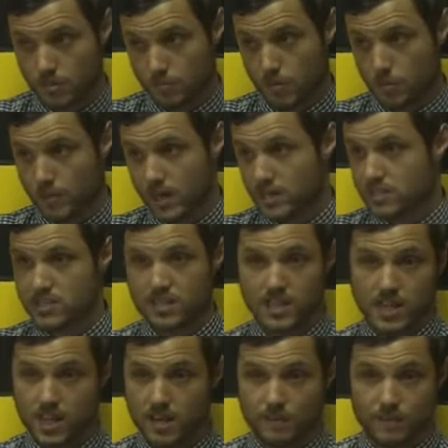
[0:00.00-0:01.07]
but whereas
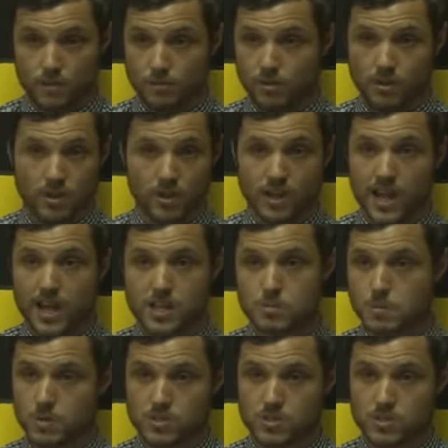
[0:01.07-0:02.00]
today I felt really relaxed